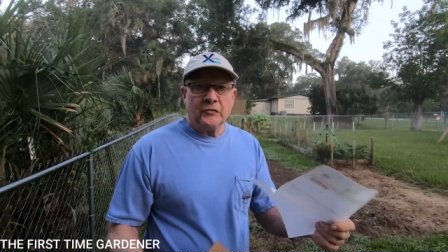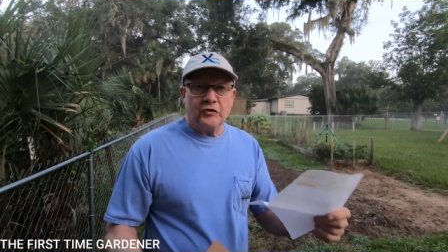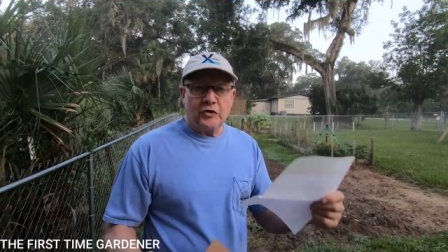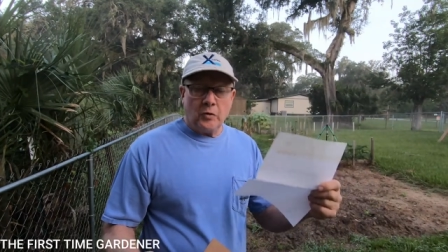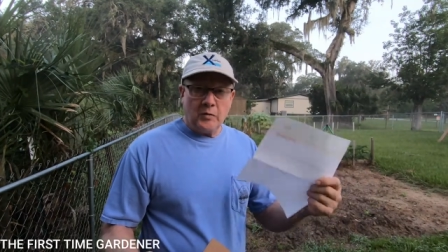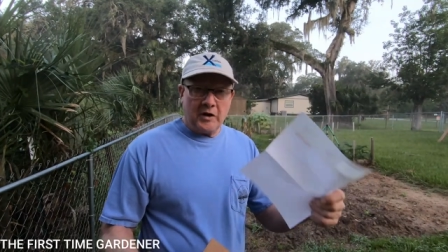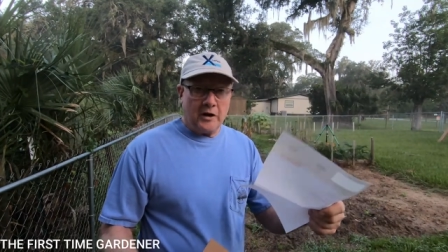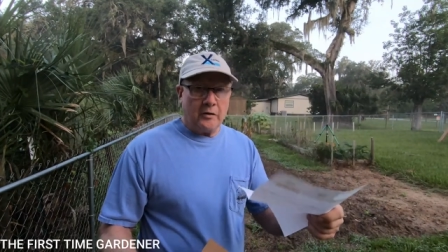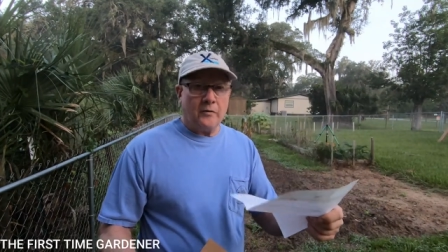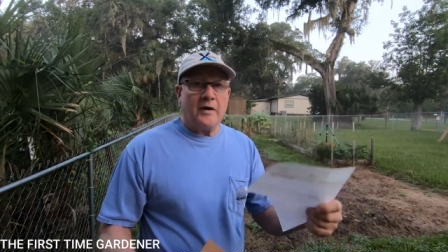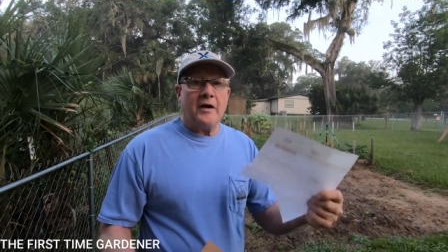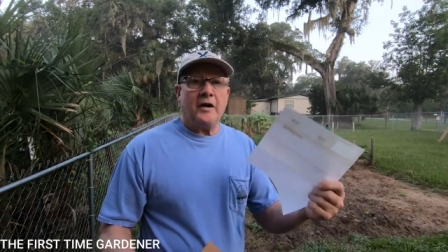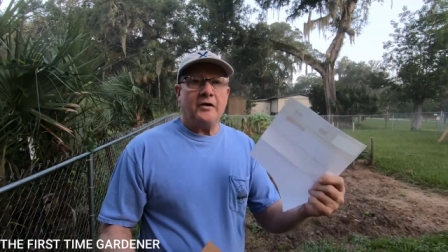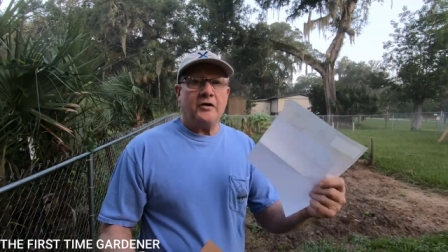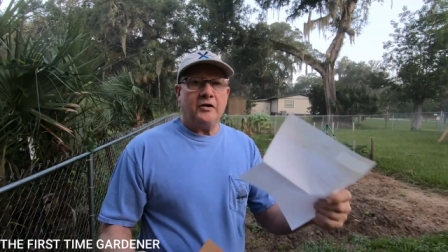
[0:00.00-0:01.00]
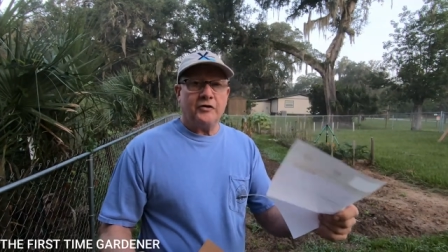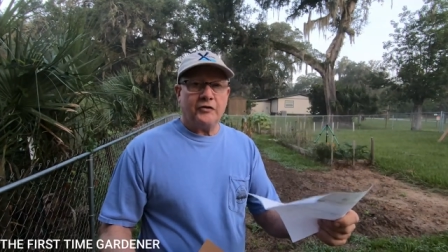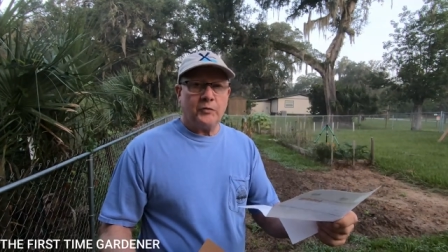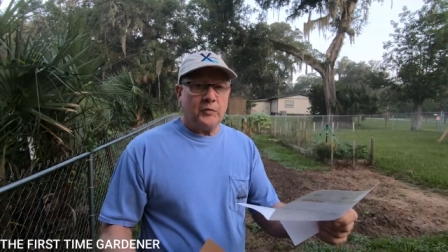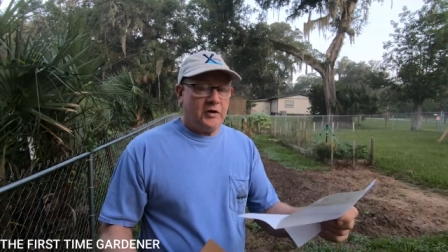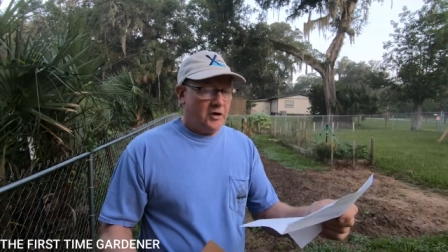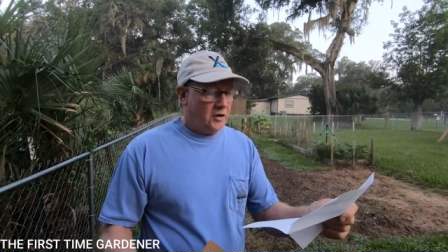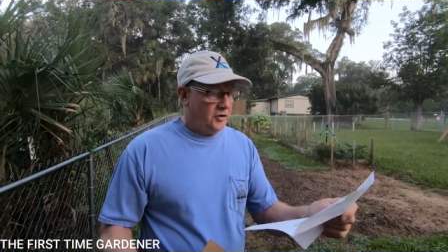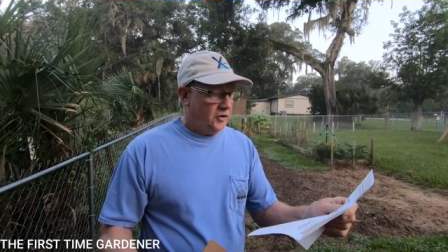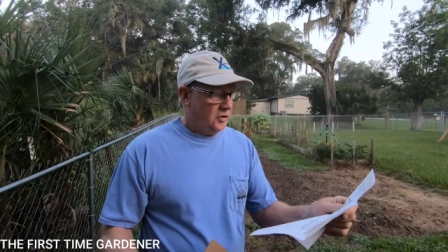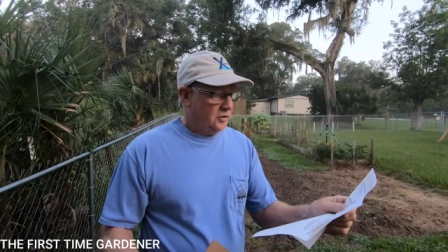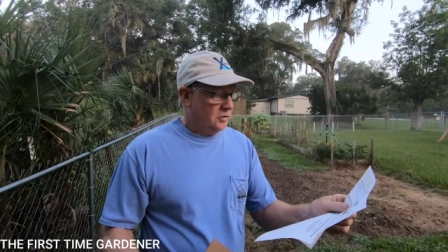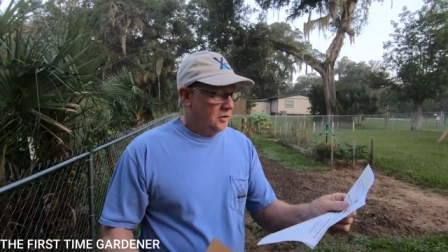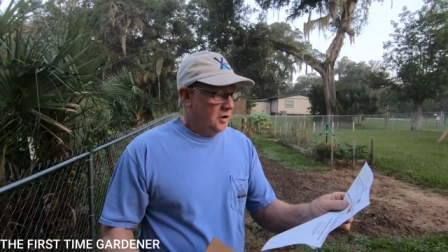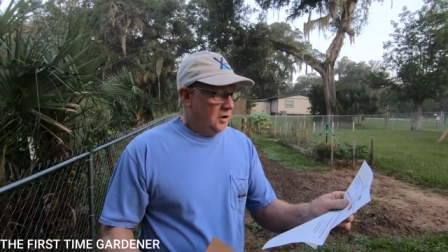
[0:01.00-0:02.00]
So we got a red onion, a sweet
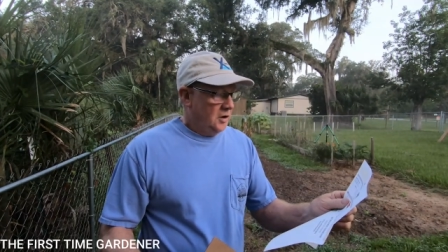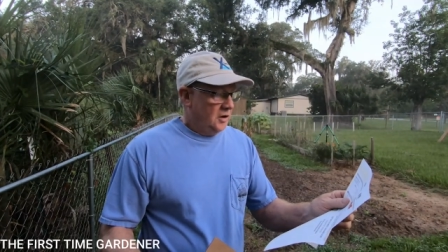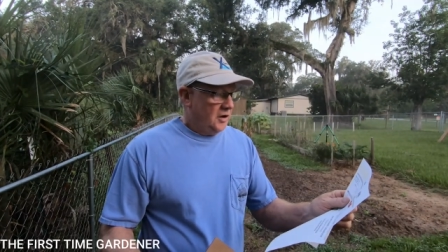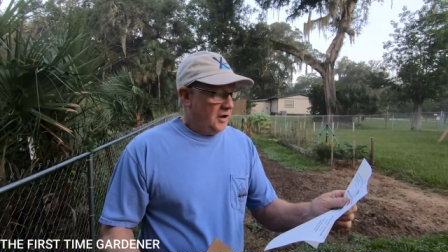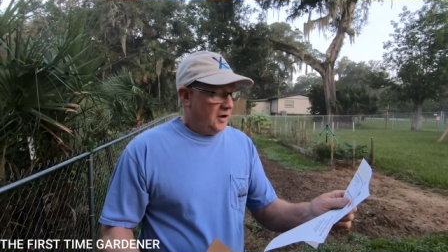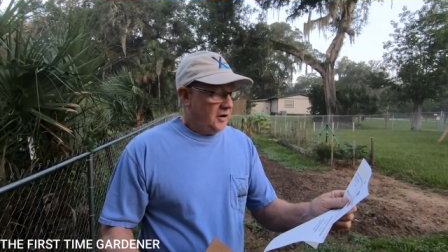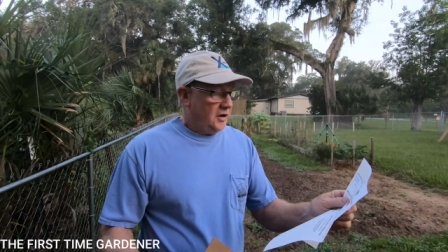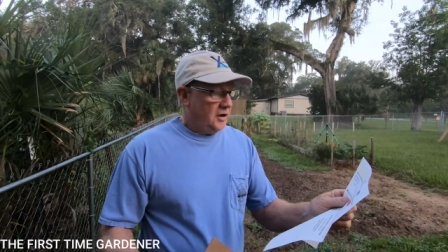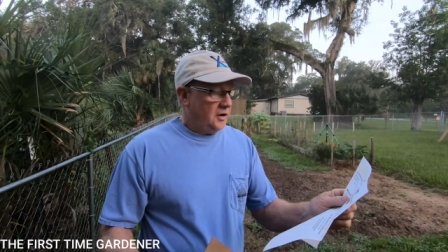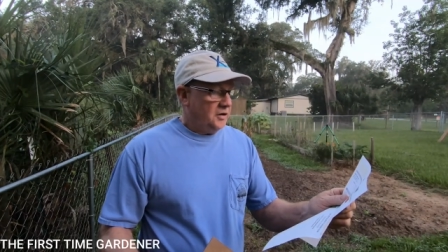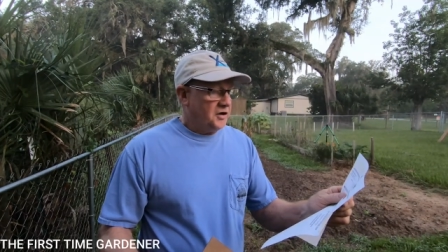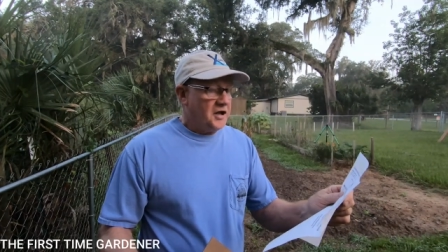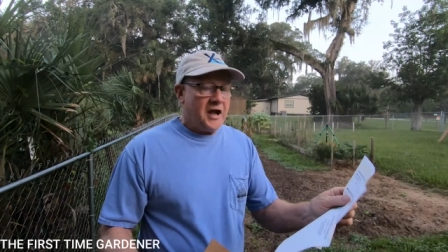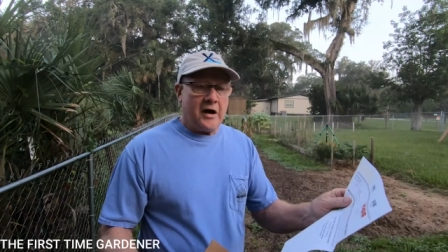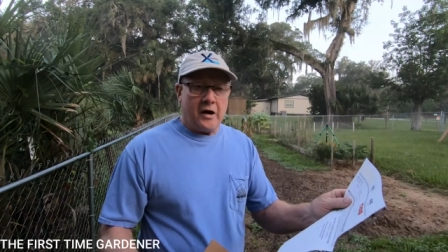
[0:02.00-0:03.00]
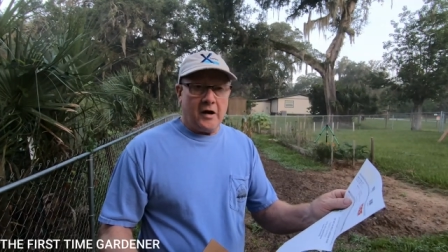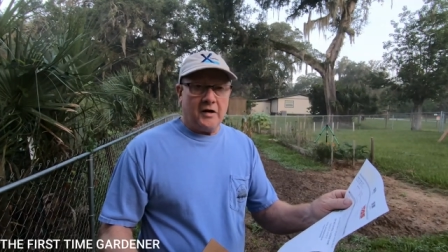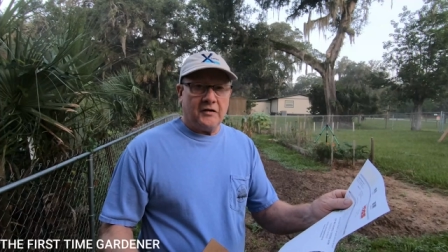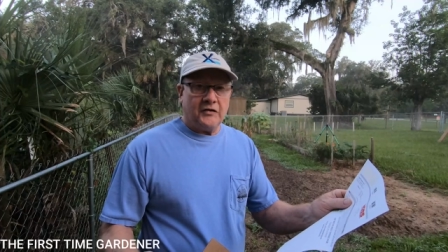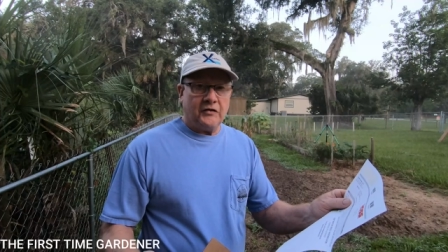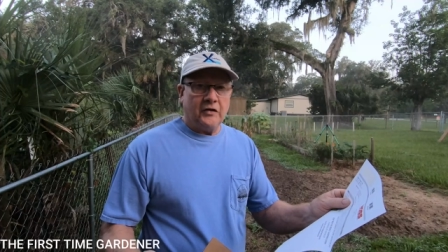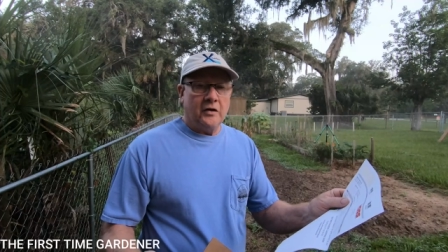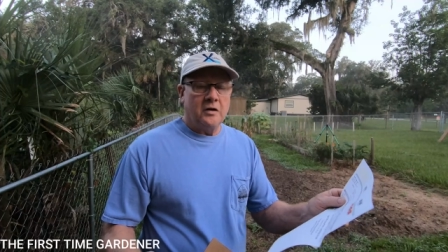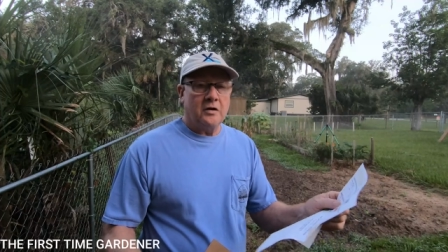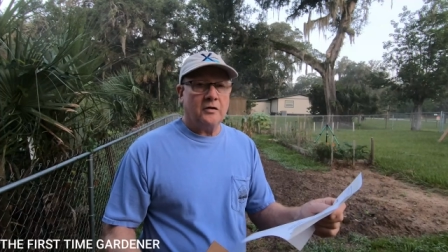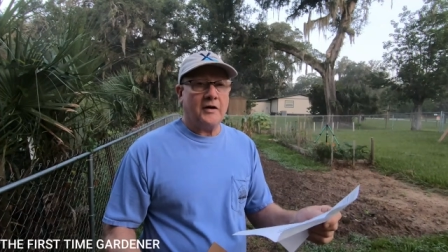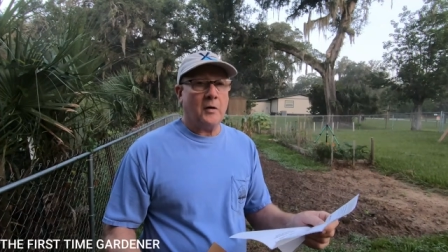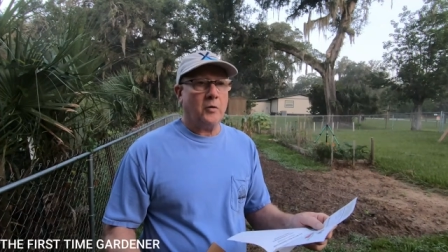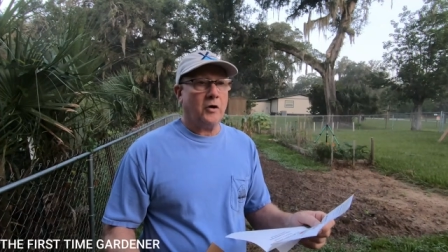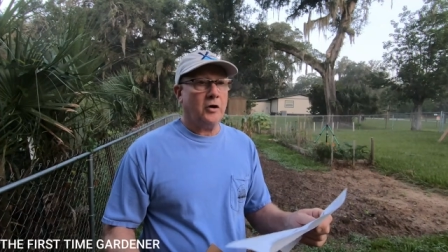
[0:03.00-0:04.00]
onion, and then carrots
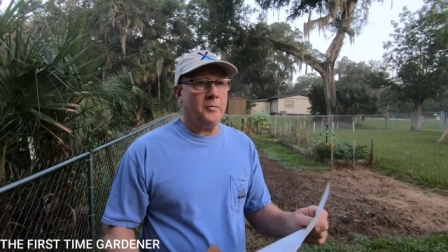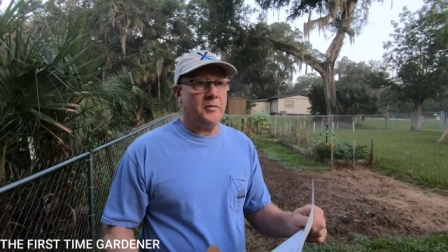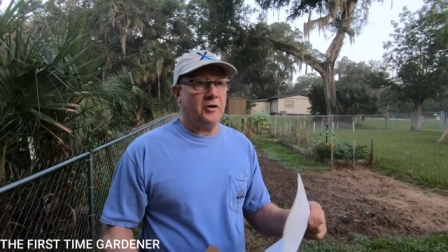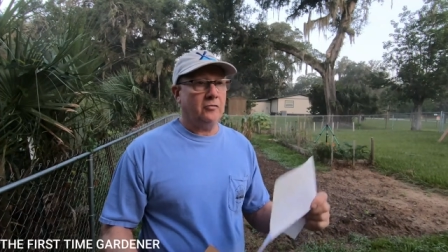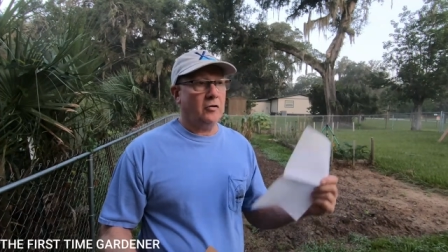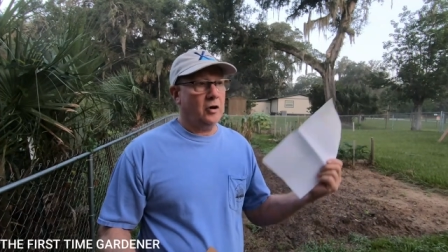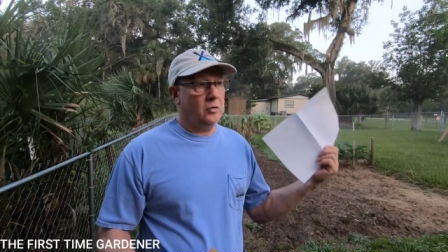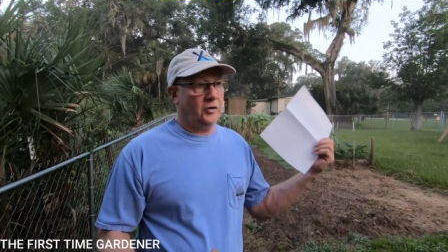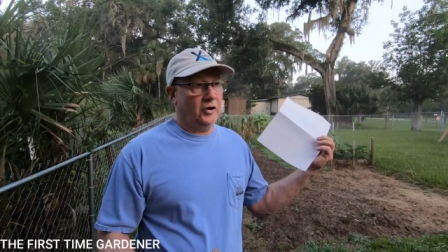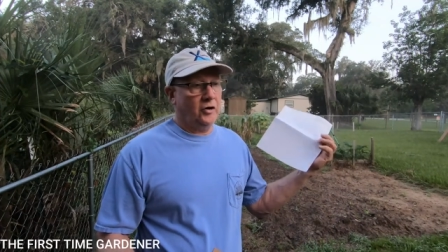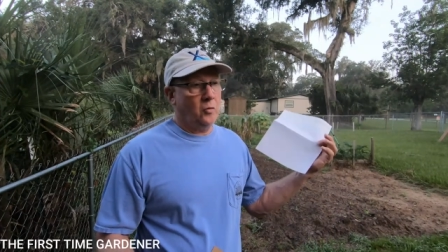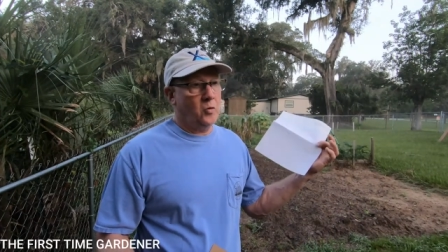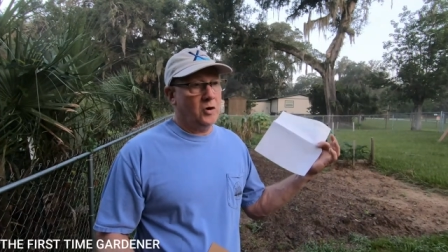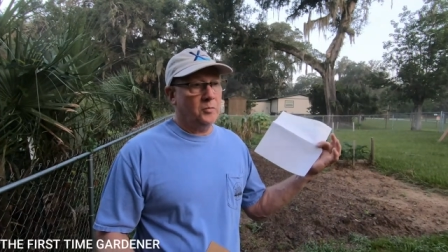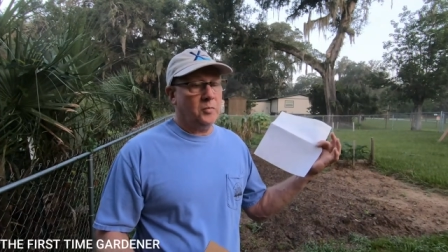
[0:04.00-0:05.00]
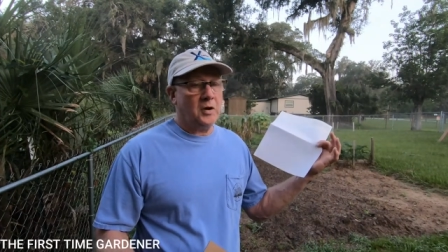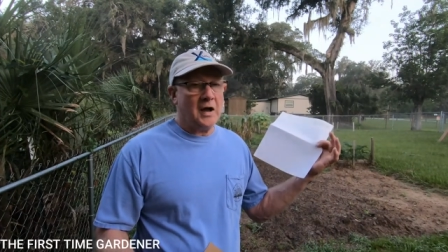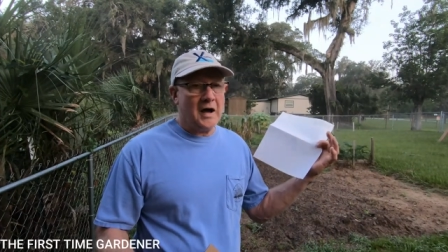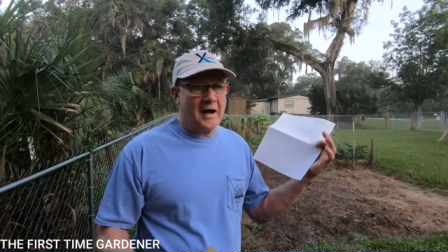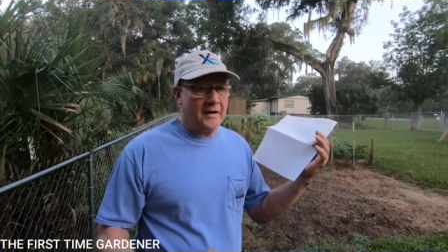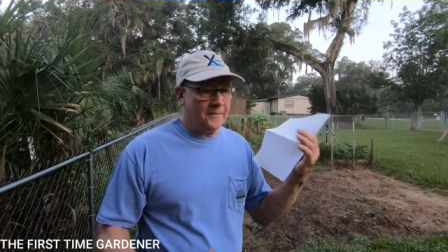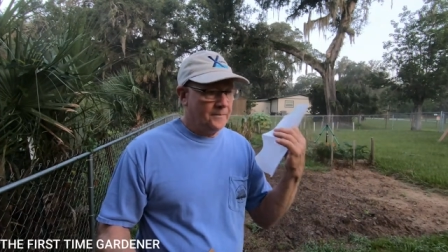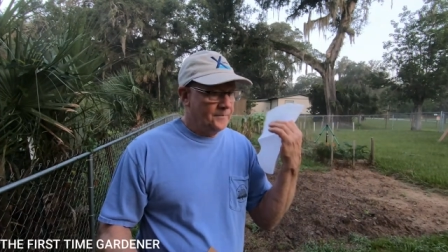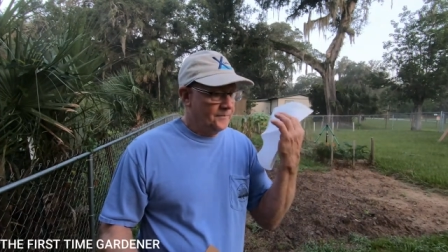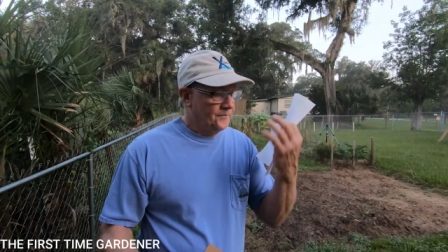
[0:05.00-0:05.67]
that we're going to be growing in the one plot.